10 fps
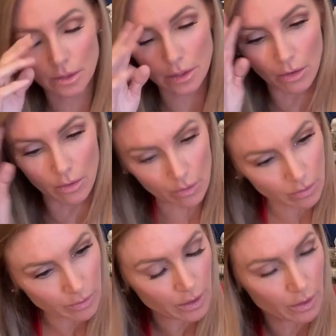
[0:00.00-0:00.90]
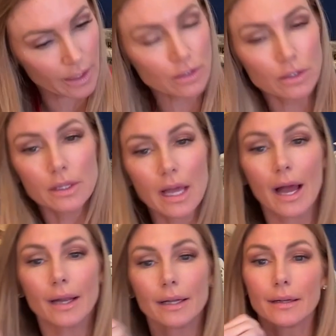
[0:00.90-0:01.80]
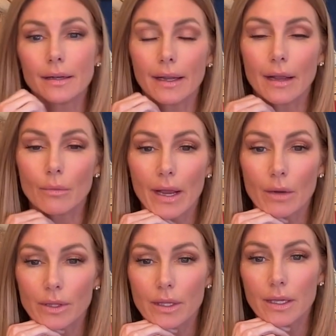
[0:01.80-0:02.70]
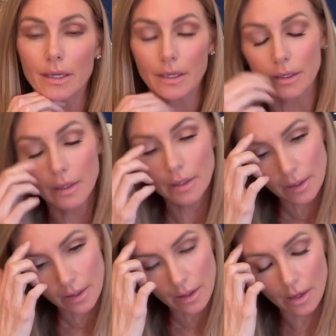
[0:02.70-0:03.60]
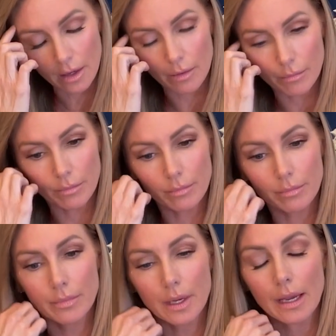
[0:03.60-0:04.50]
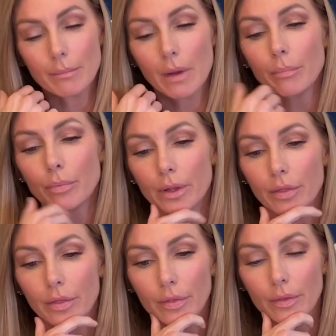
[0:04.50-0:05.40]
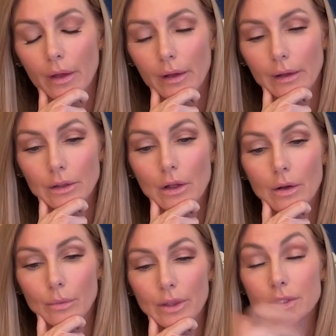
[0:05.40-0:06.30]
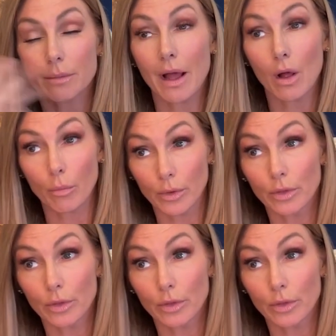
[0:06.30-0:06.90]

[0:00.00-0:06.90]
So I took that, and I ran with it, and came up with, along with some help